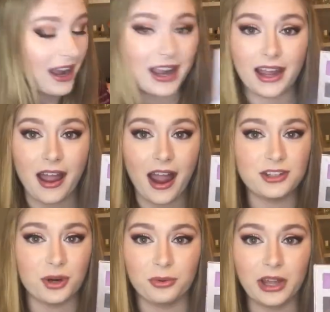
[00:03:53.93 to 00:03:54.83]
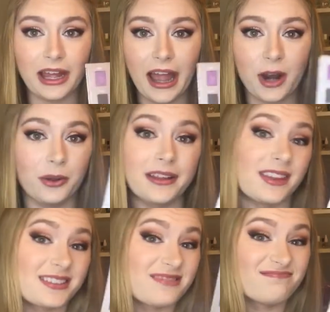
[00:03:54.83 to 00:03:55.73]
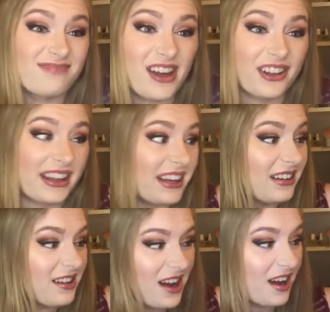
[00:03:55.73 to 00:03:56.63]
I don't like this. I don't like it.